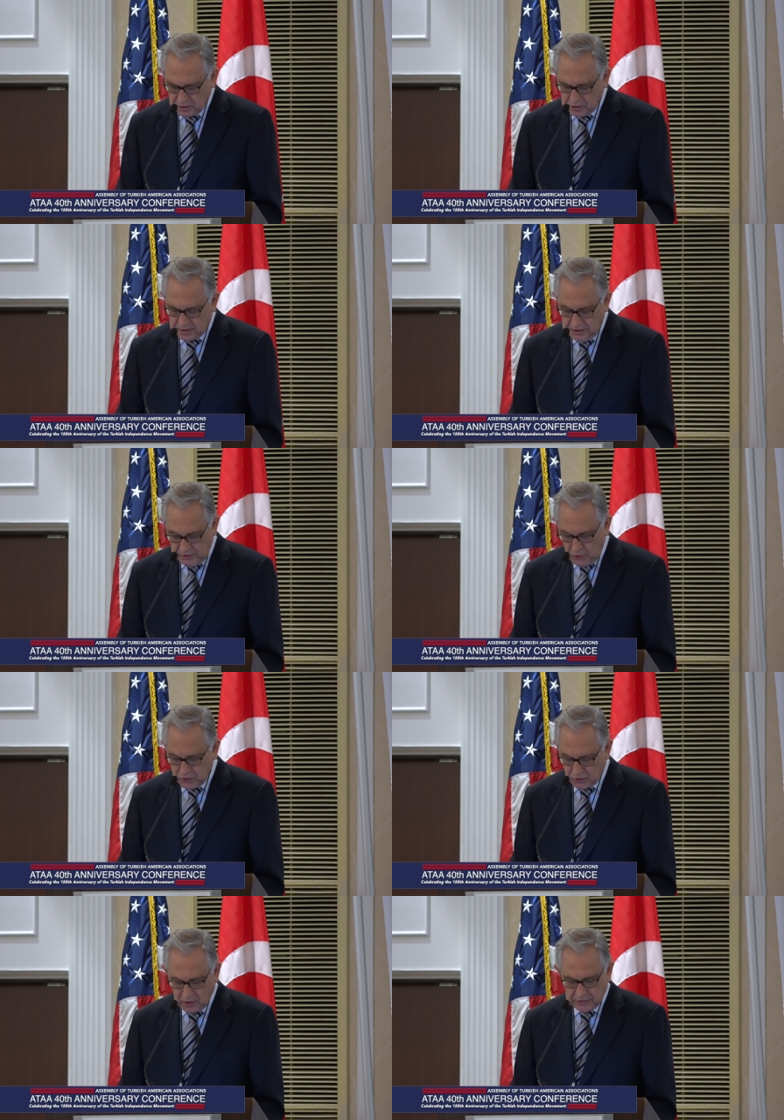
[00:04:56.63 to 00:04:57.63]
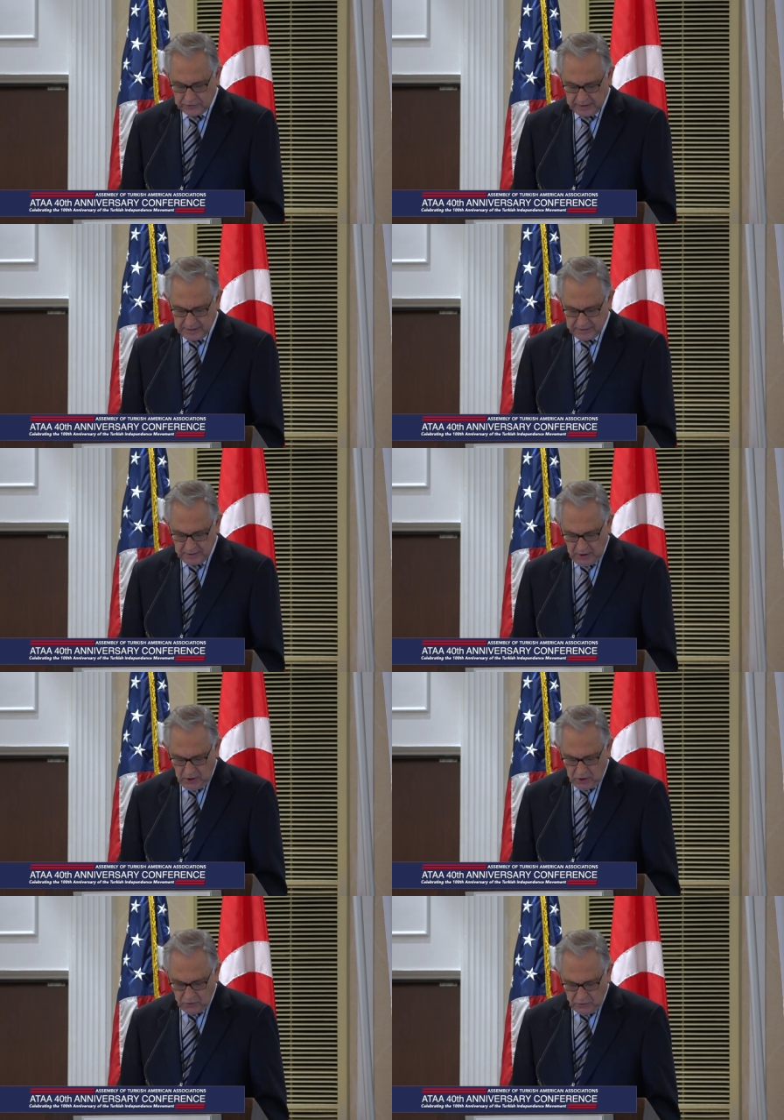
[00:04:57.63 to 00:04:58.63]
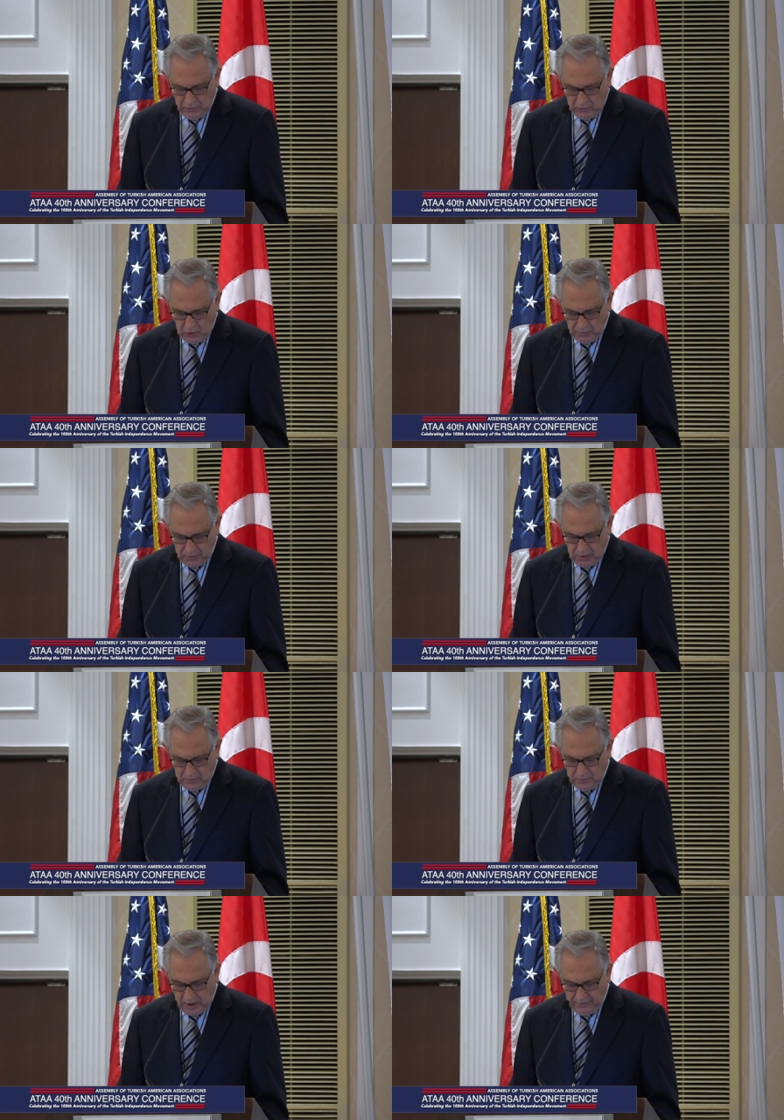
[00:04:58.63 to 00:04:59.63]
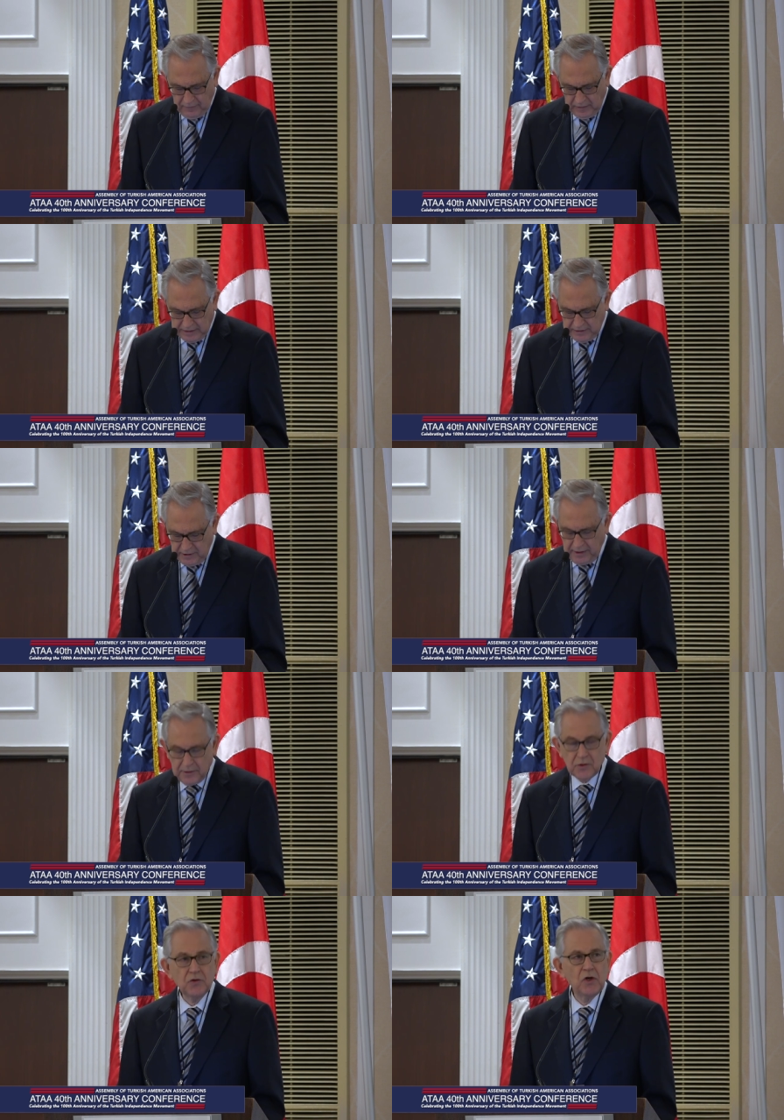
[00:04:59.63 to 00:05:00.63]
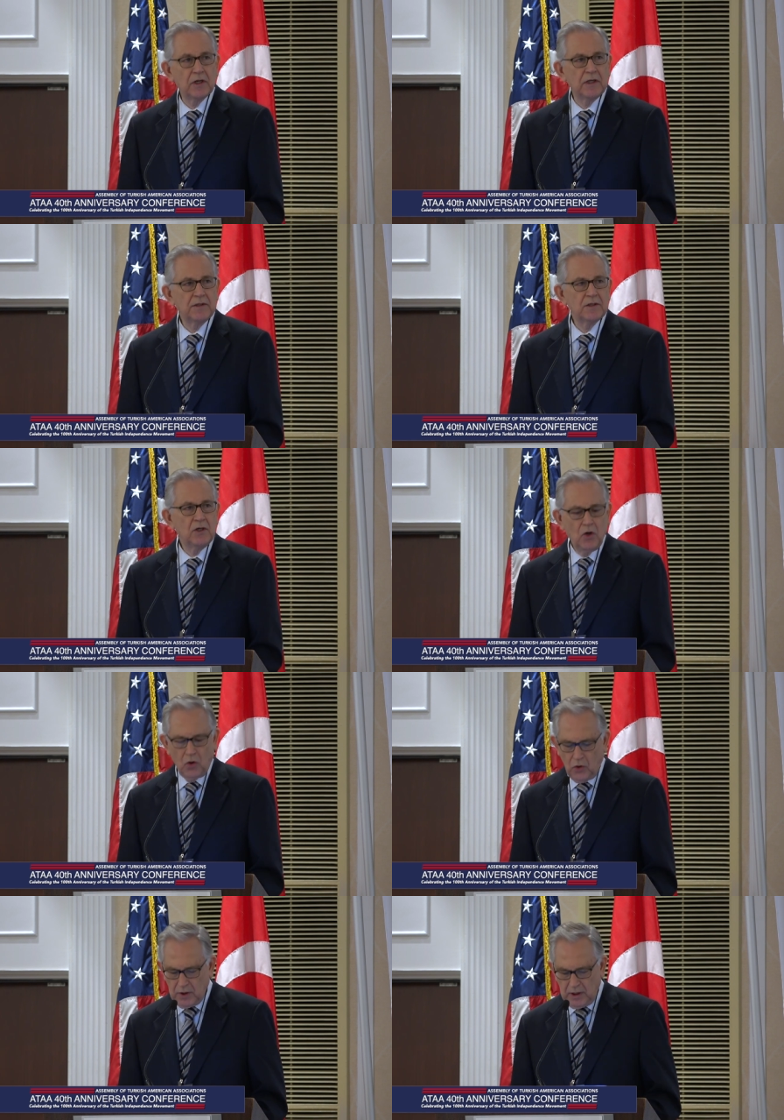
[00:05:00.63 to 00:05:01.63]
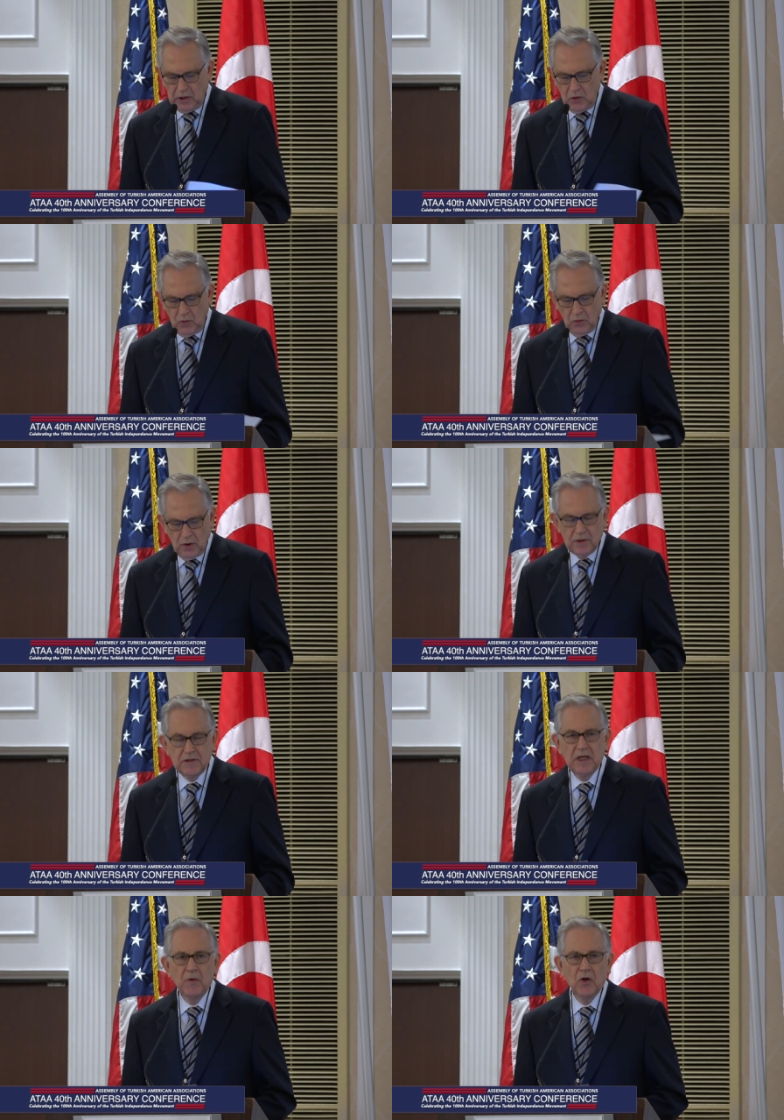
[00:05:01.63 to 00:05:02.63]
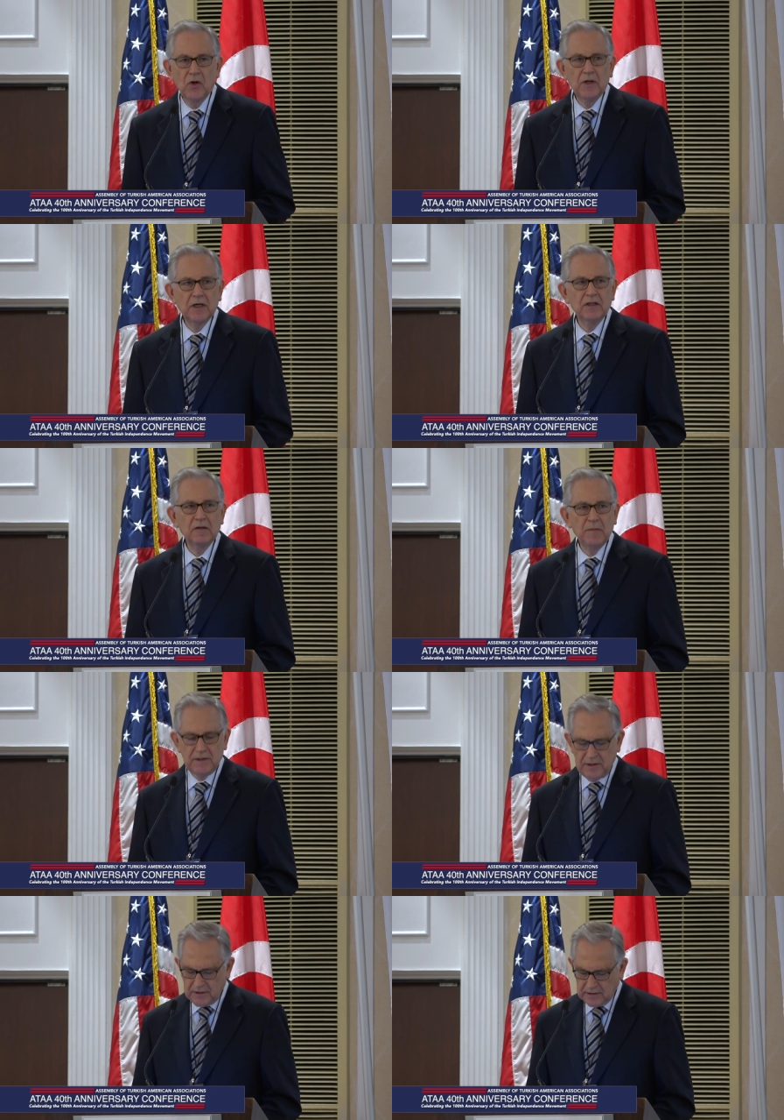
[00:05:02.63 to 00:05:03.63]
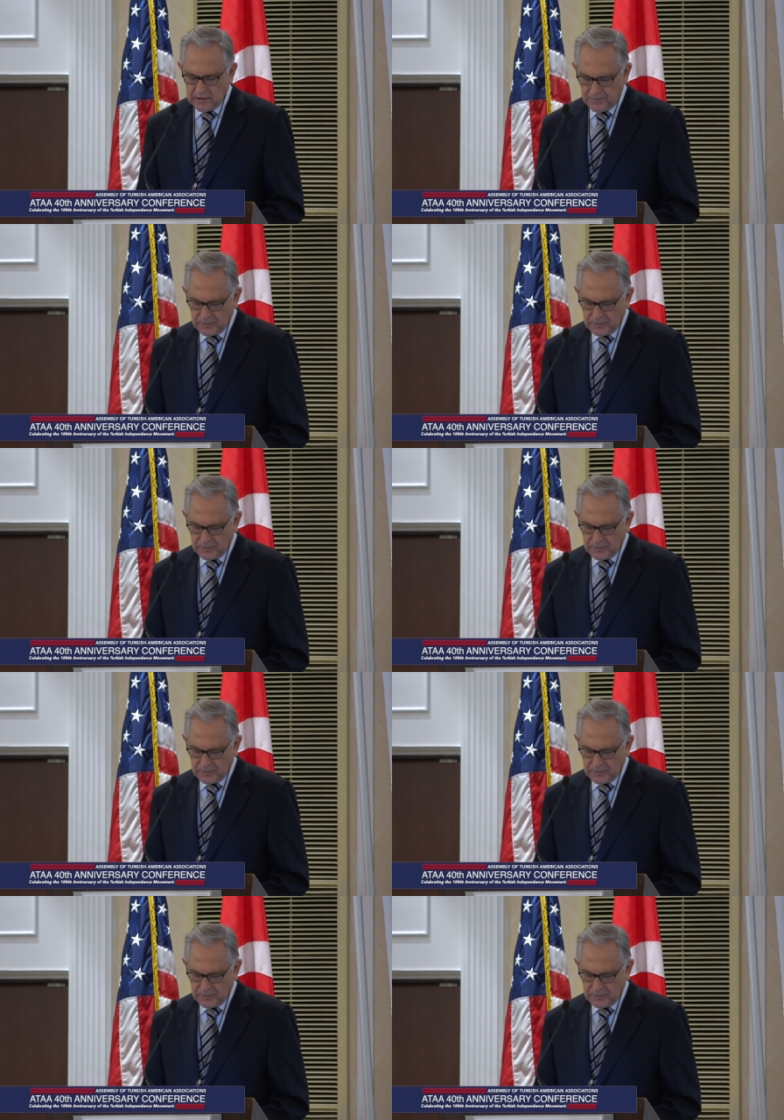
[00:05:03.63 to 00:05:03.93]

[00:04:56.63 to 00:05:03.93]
research contracts to develop novel integrated circuits on a new semiconductor material